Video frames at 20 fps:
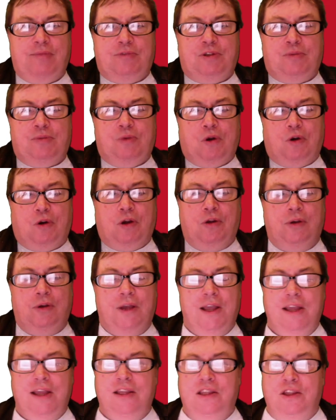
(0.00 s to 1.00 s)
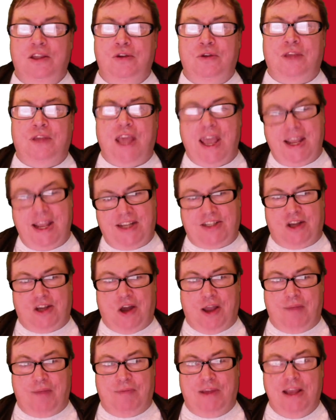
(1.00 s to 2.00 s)
tomorrow, UK
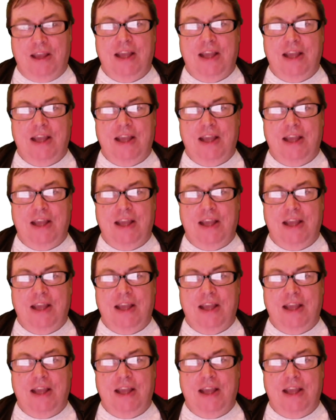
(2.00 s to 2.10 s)
time.